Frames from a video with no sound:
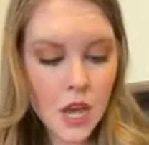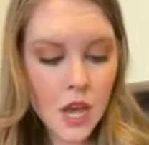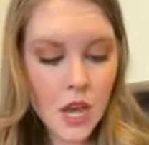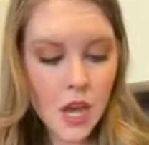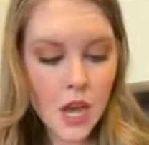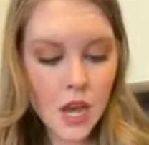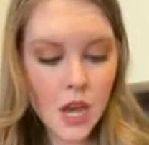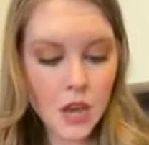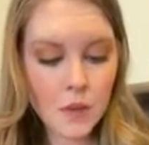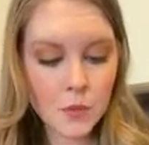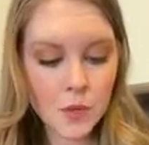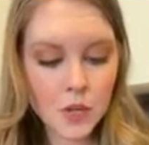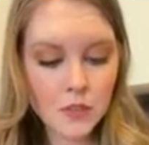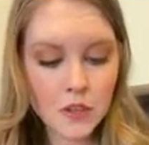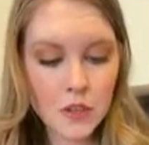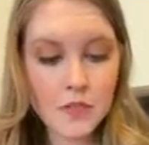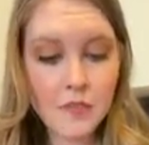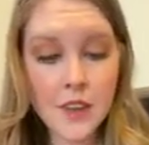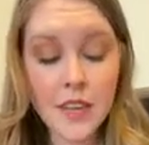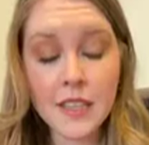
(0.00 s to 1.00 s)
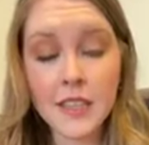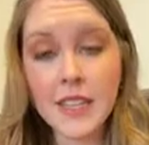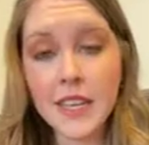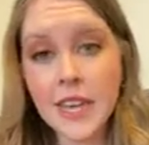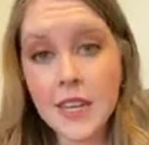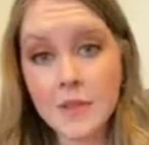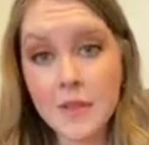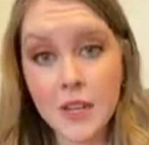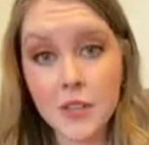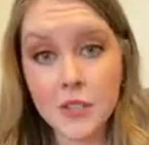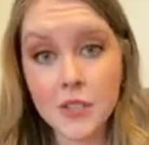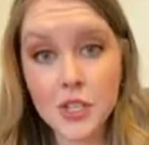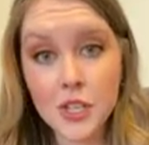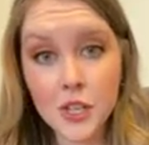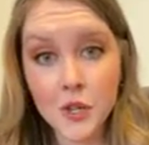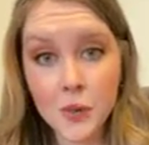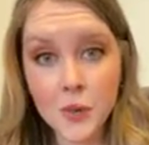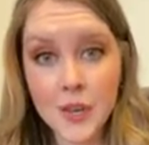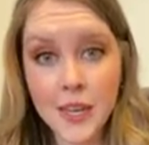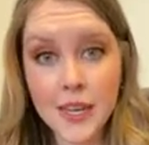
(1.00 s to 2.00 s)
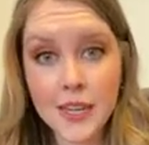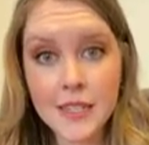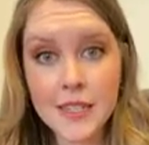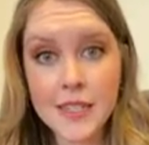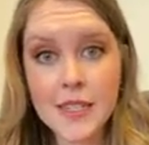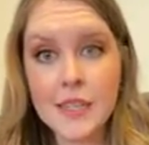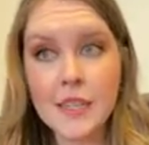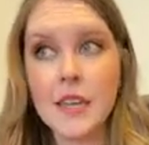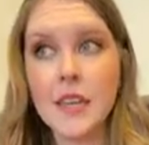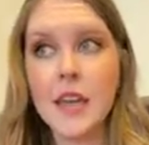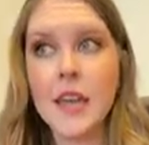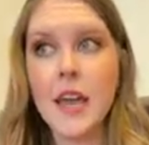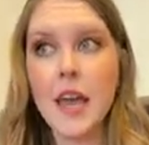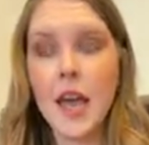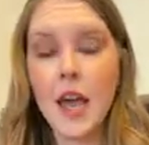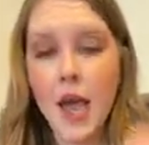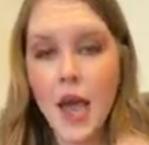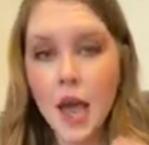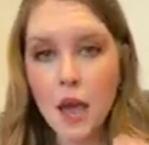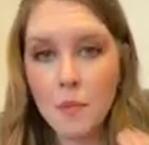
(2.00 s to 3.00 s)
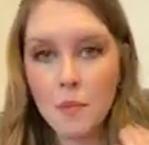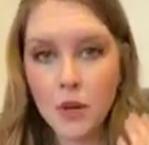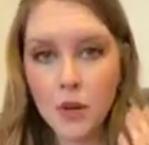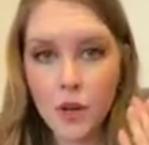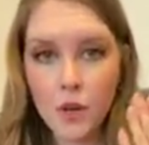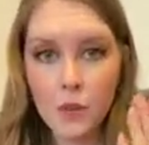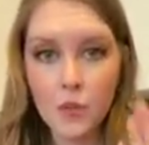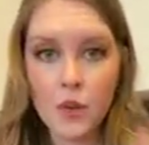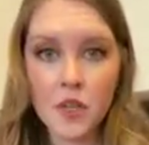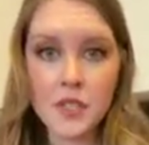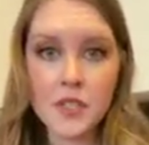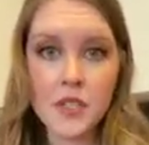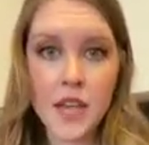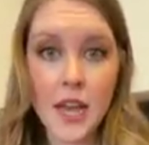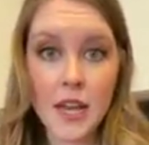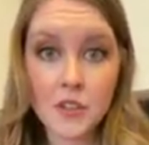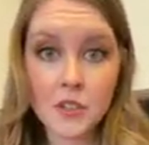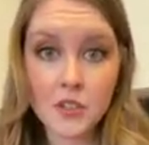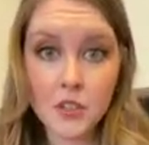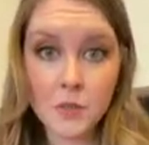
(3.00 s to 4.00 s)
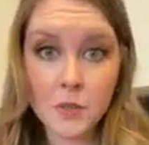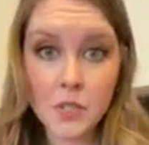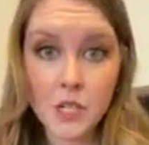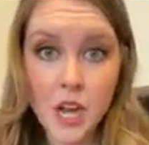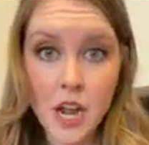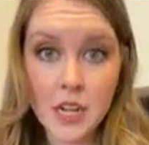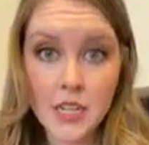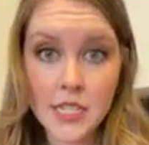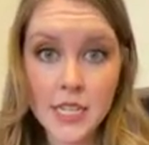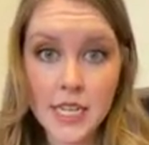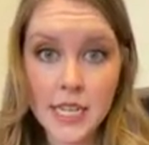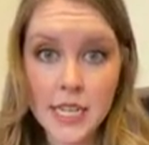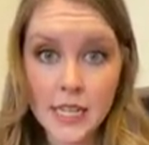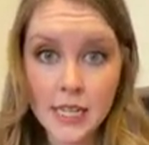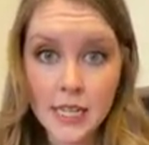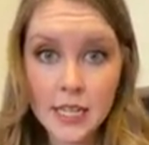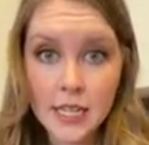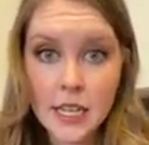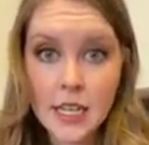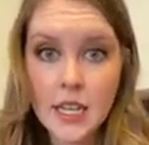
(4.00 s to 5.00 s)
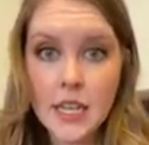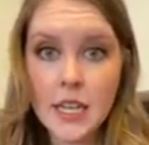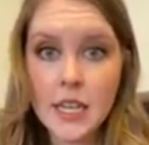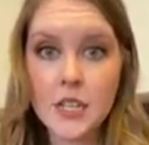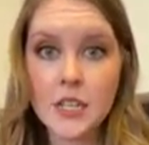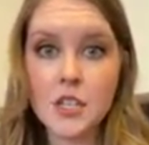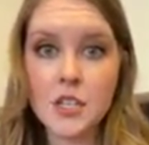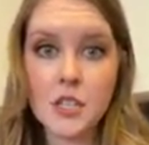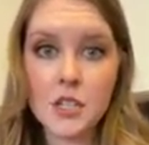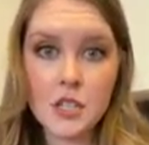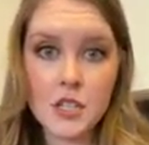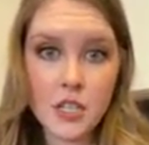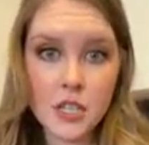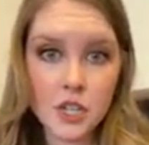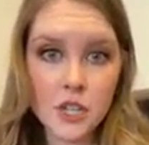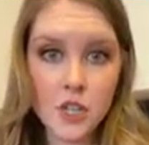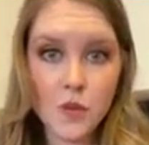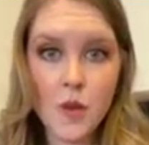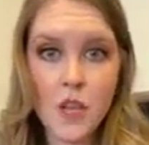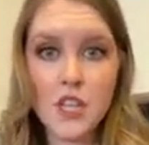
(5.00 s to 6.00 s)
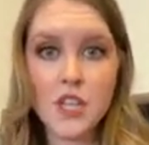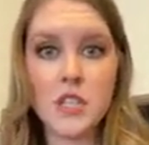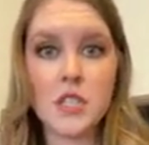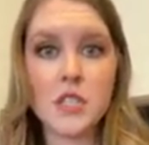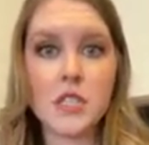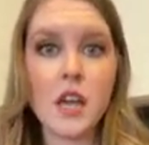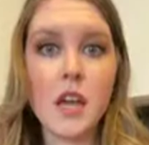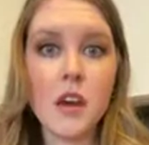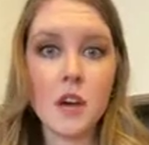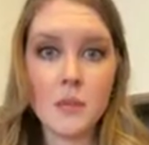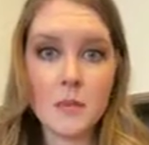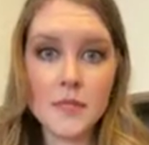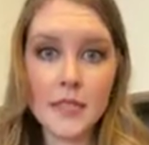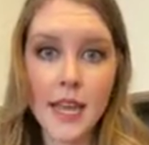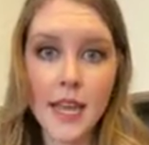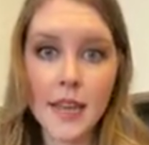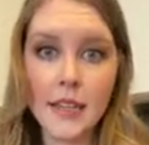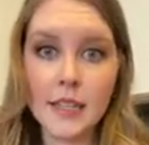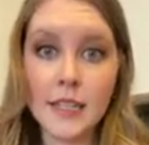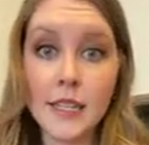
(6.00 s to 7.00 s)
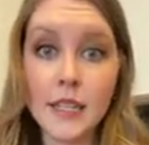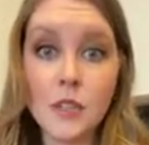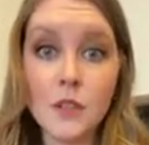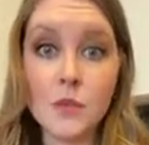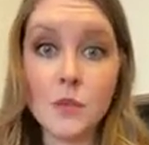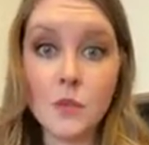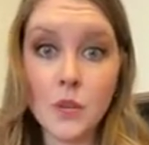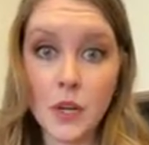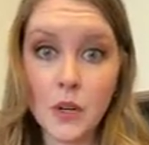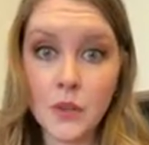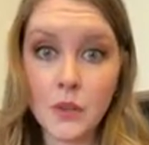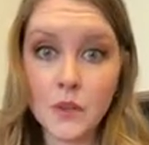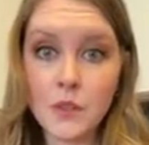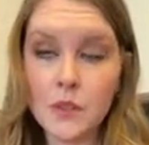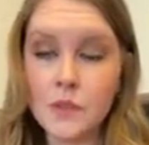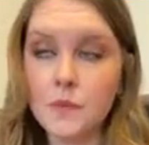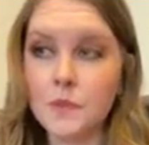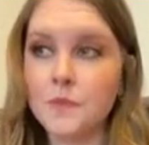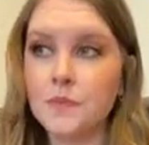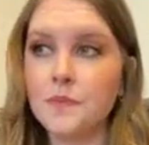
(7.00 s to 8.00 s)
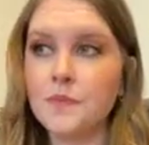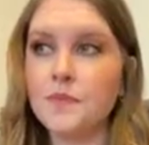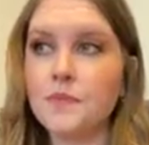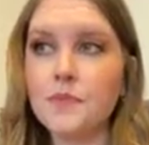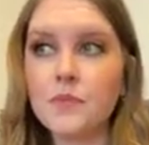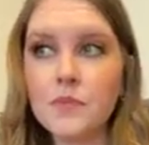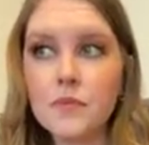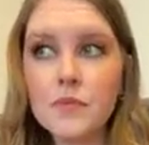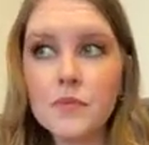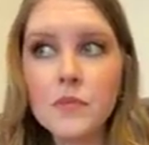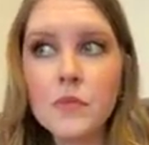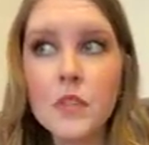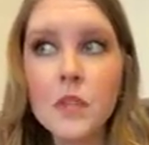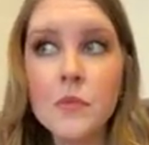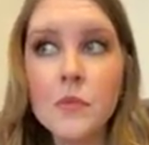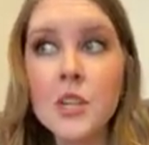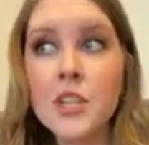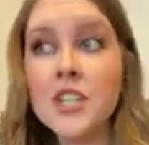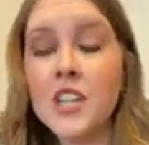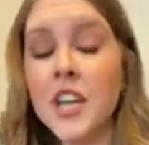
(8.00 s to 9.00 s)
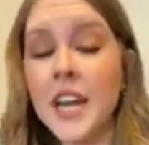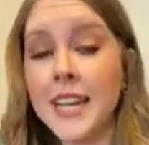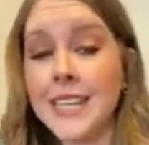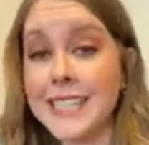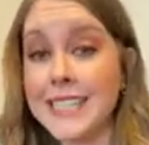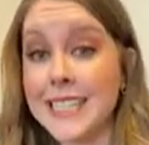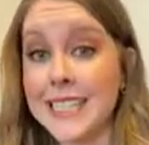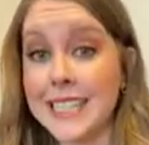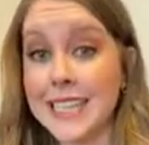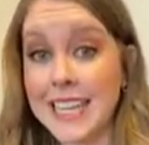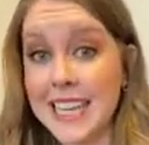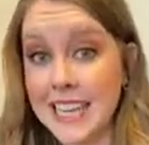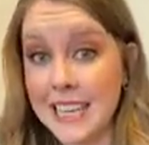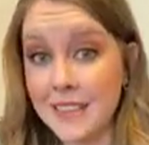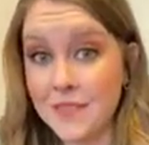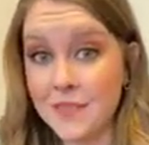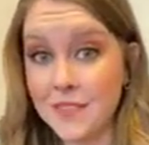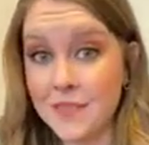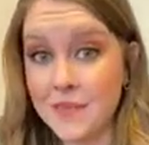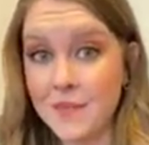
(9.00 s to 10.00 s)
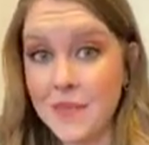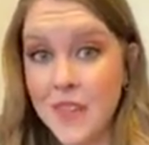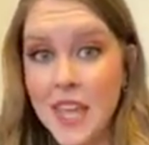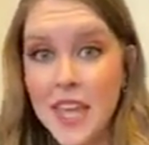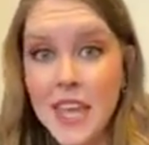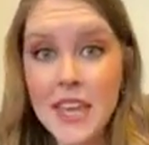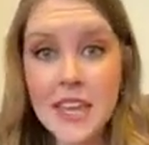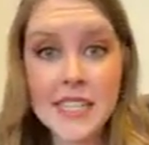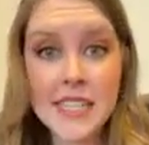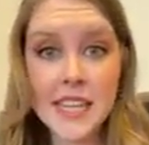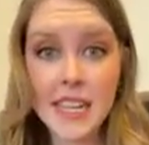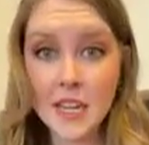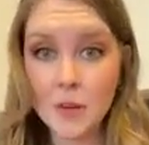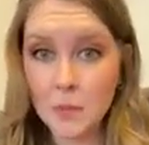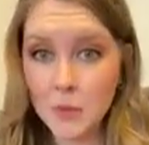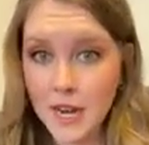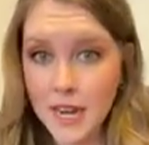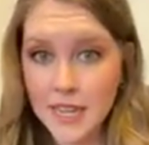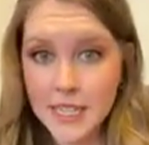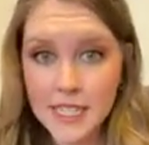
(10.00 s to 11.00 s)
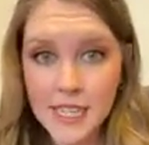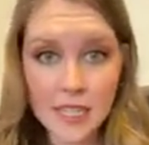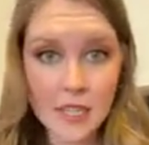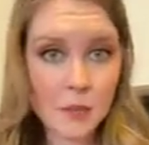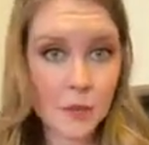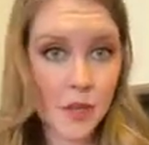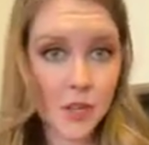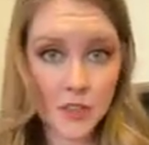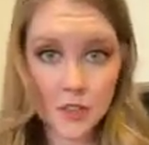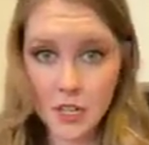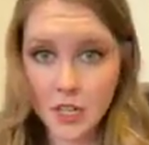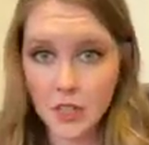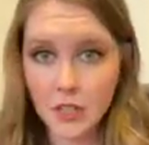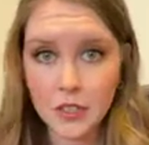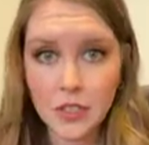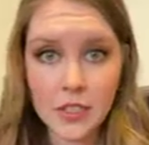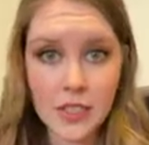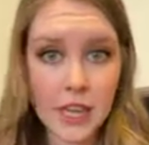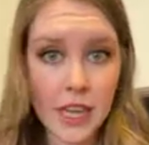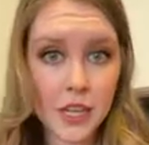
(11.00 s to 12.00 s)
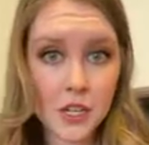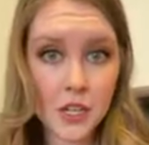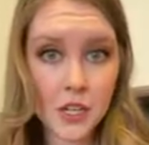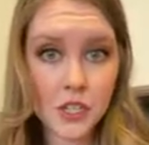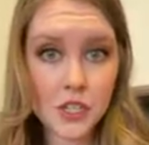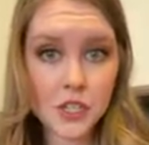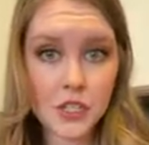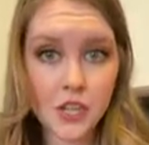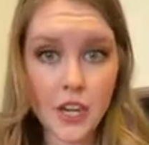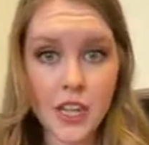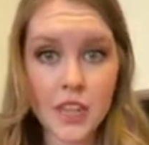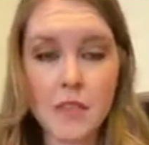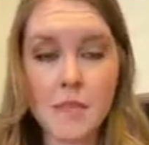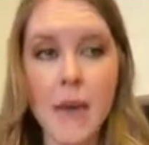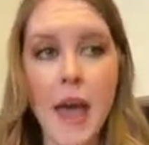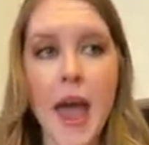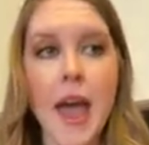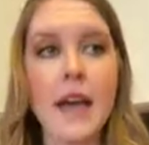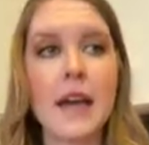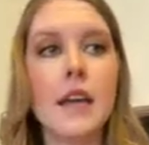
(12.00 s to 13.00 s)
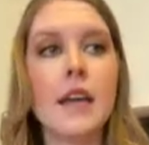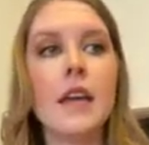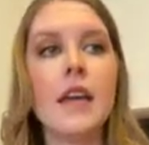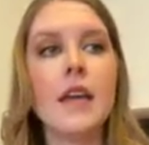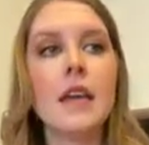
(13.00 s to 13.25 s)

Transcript: whenever it finally came down to it, Abra was astral projecting into the situation to help Dan kill Rose, but she has to leave, take a break, take a breather, gain her strength back.